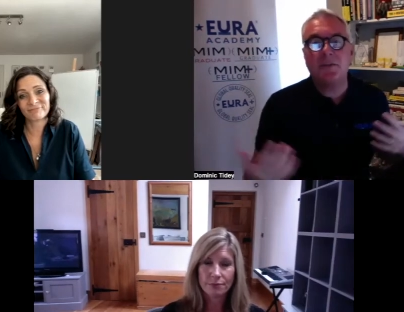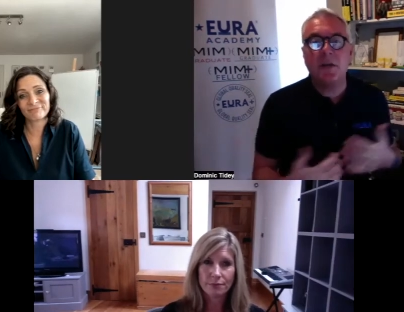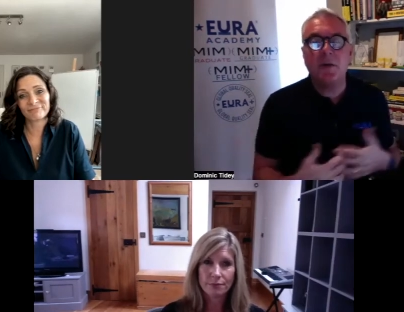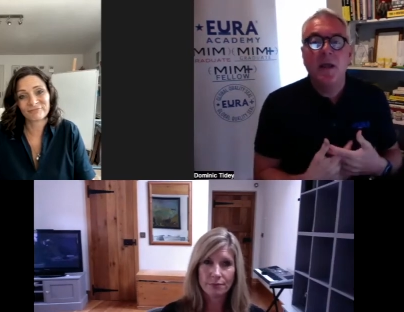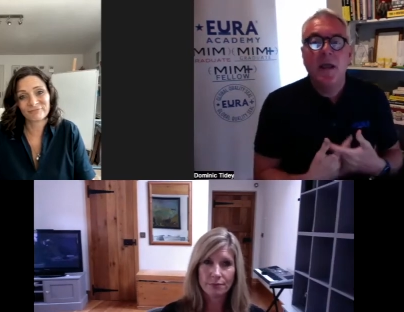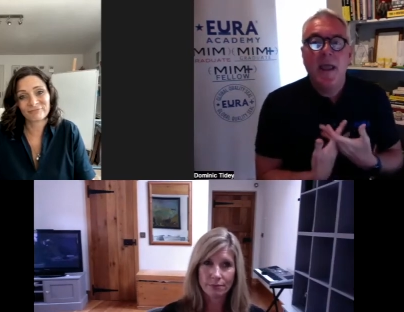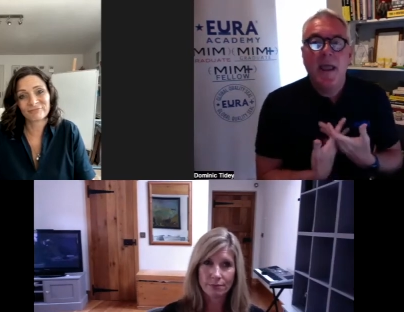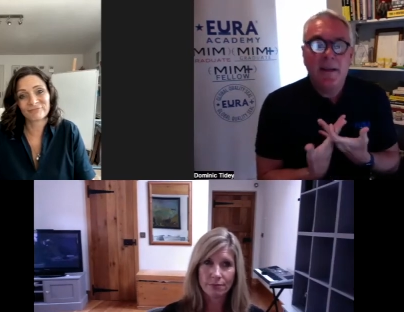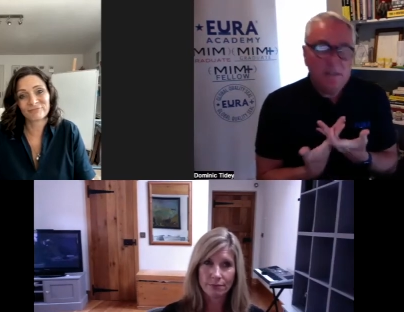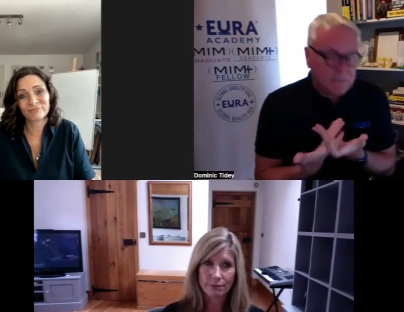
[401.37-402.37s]
Speaker 1: So
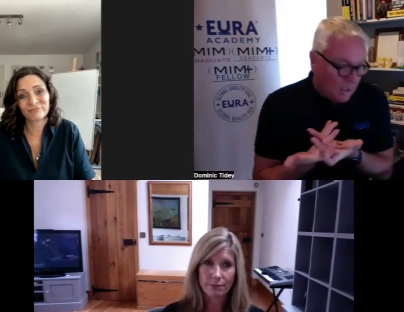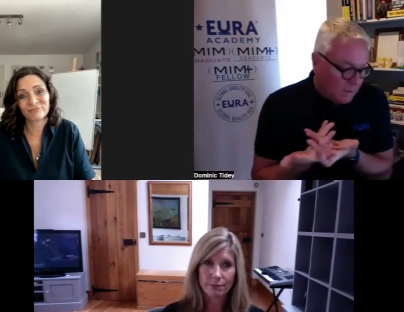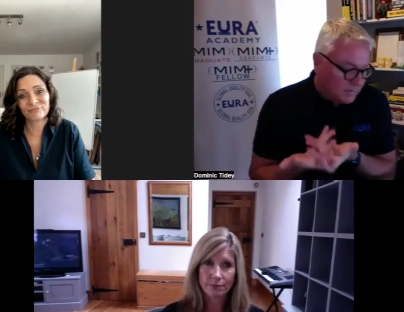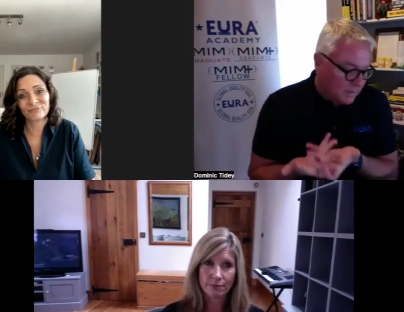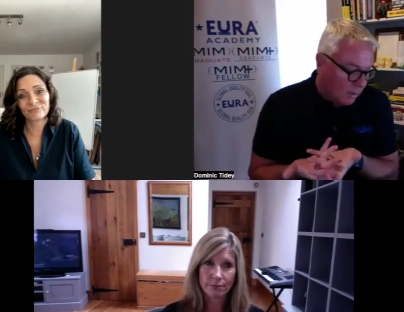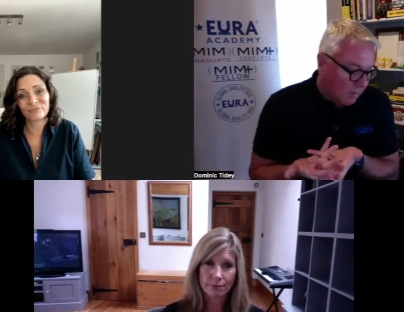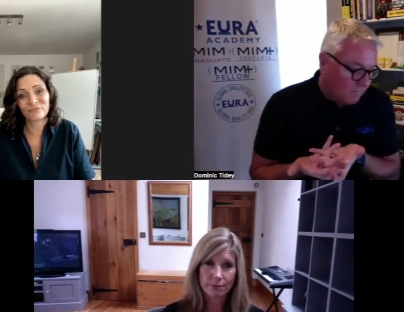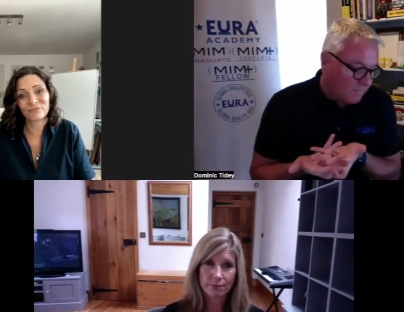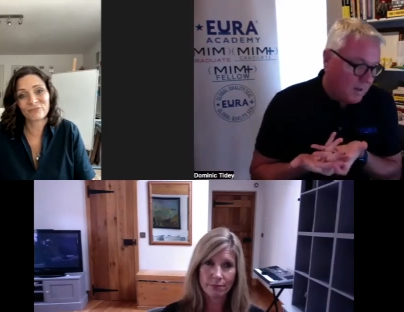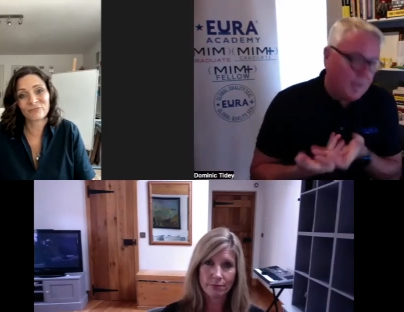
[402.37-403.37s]
in terms
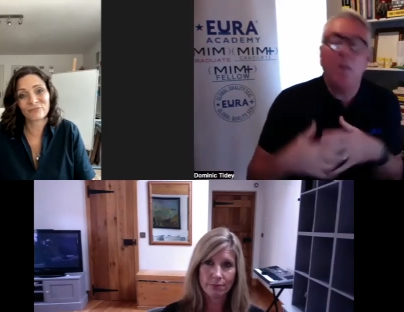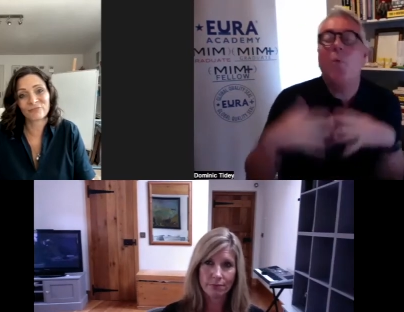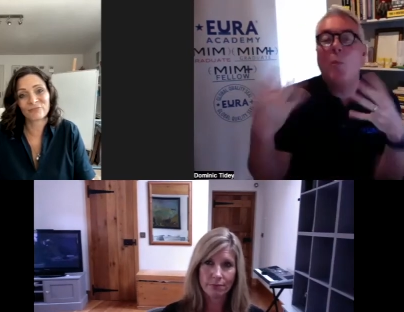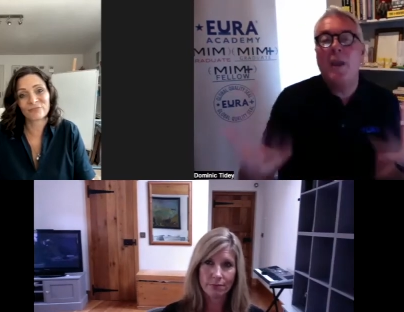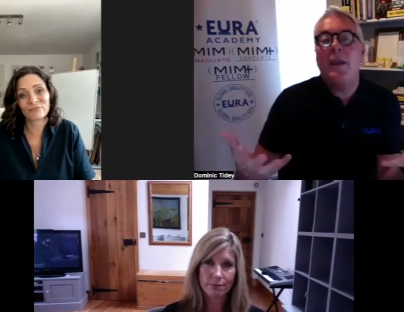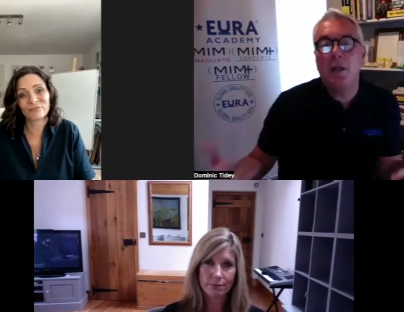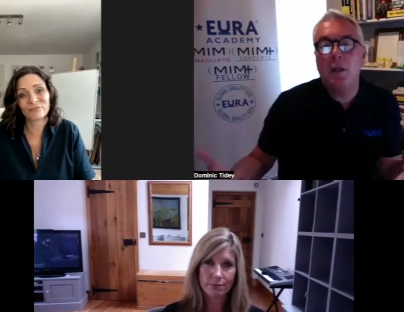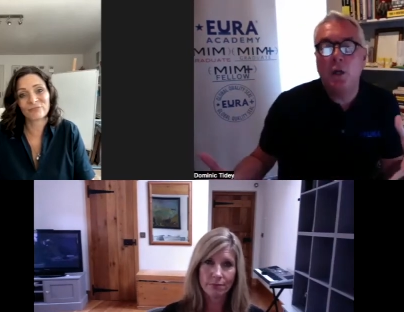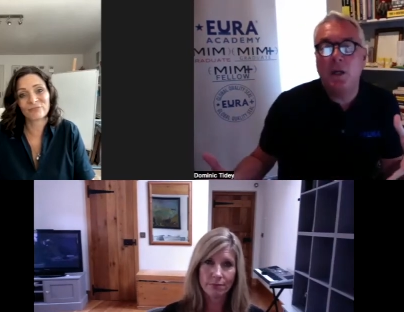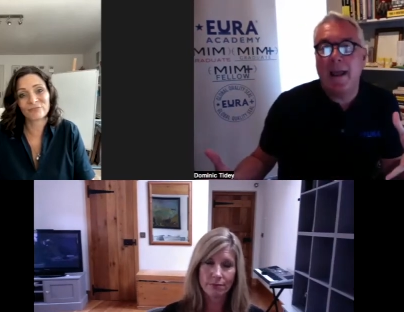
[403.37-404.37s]
of, you know, what we're going
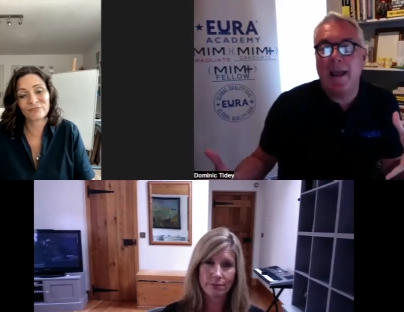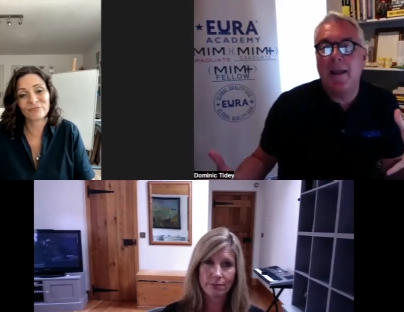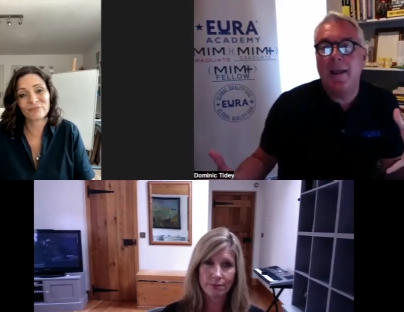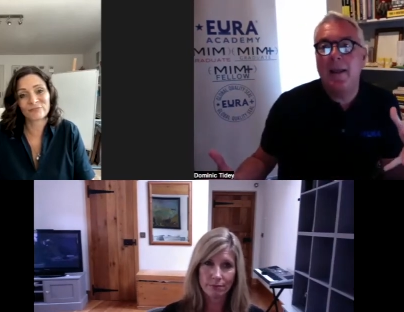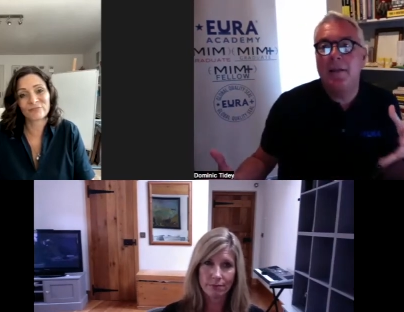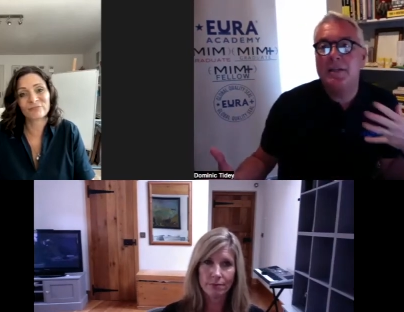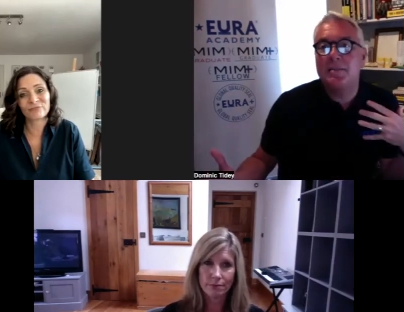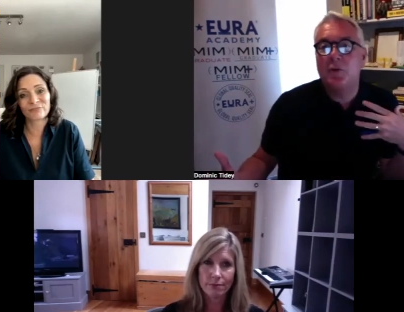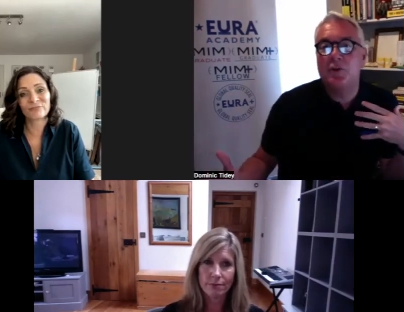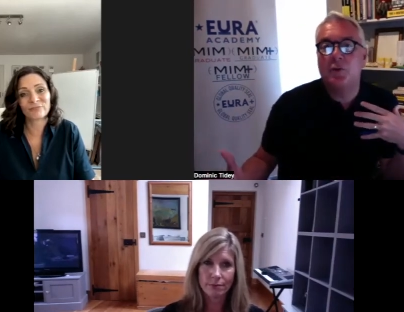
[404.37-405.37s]
to look at in
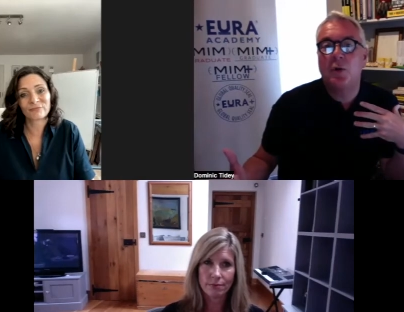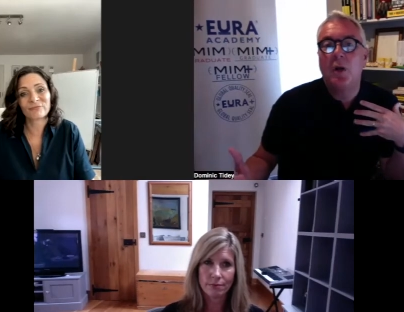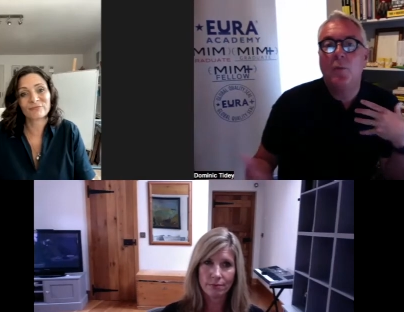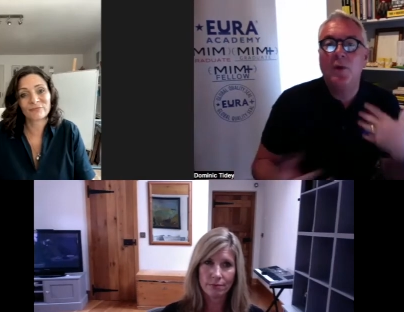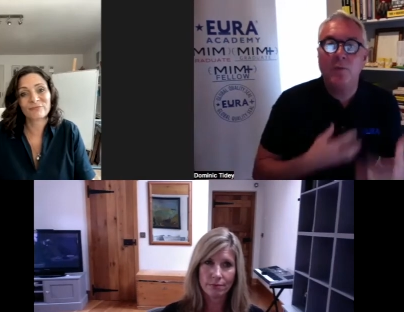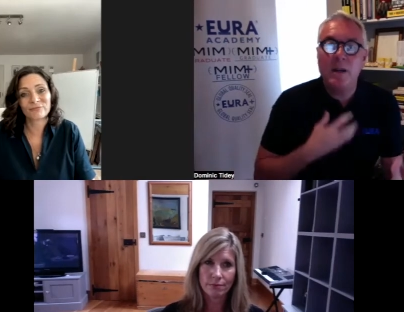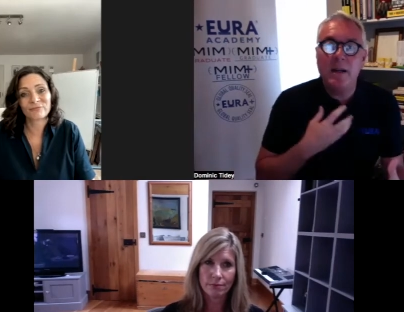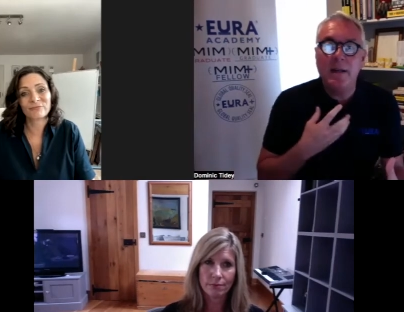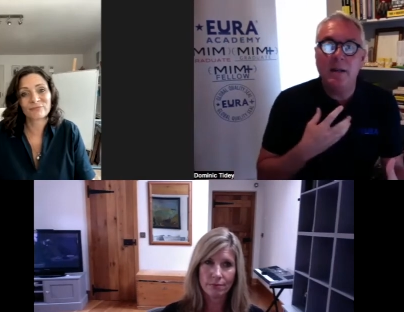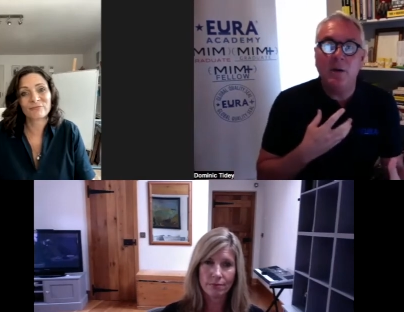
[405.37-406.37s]
this module, we're
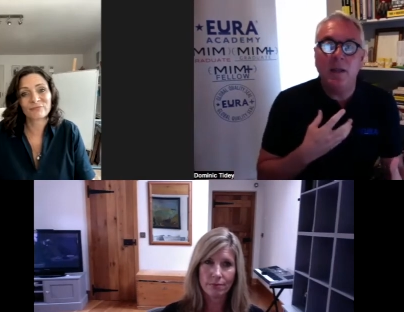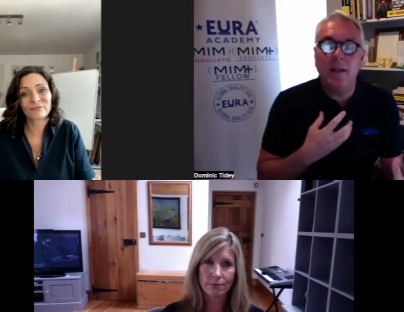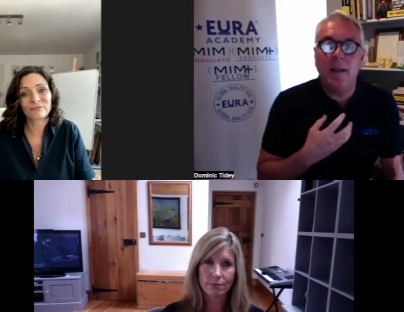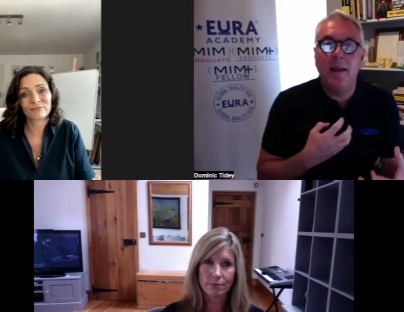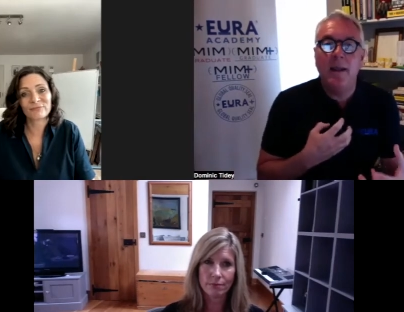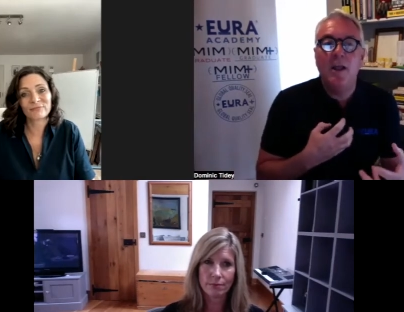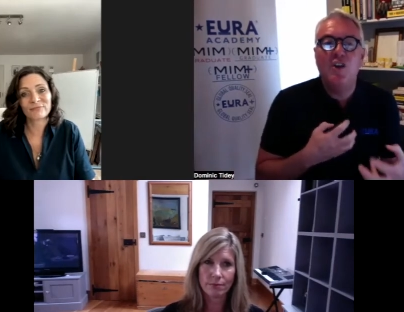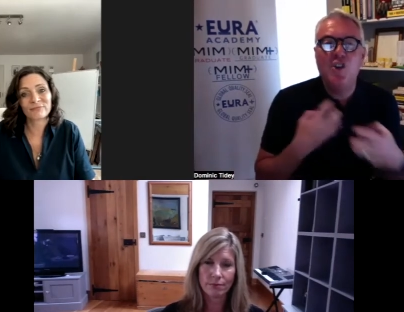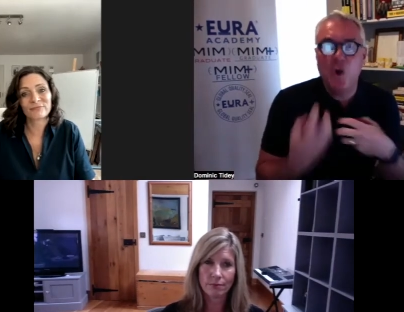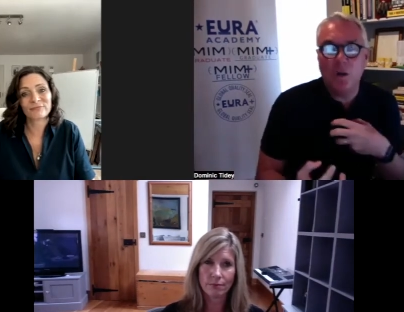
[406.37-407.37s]
really looking at
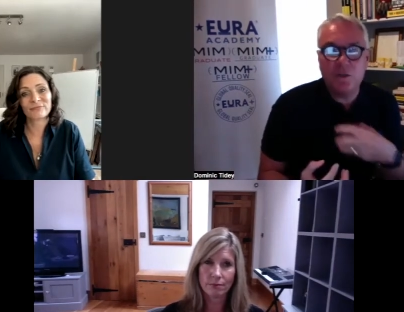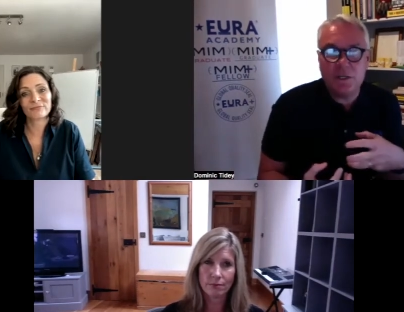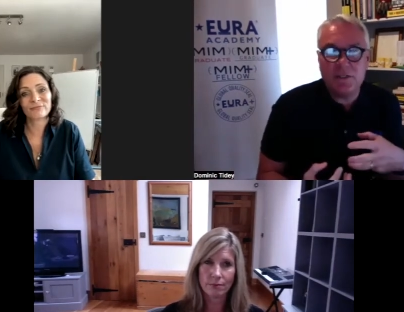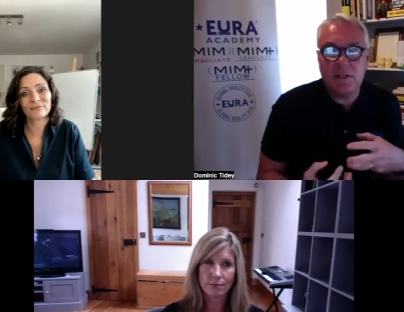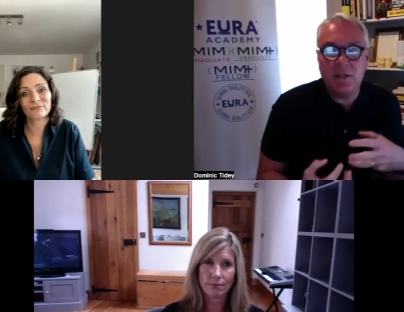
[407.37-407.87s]
not just the